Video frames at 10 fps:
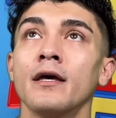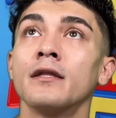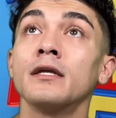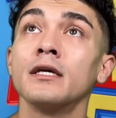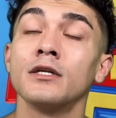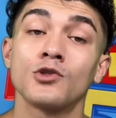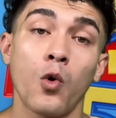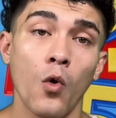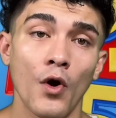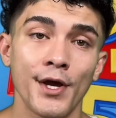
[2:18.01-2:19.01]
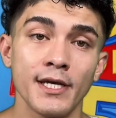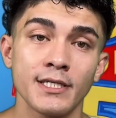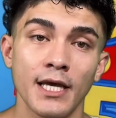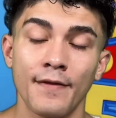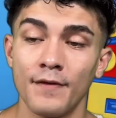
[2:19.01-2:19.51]
the
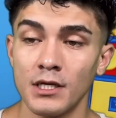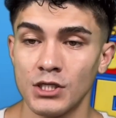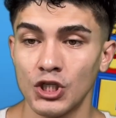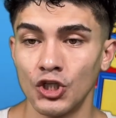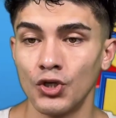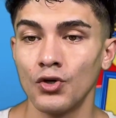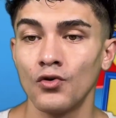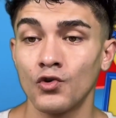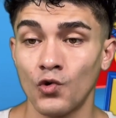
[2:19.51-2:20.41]
toys in this new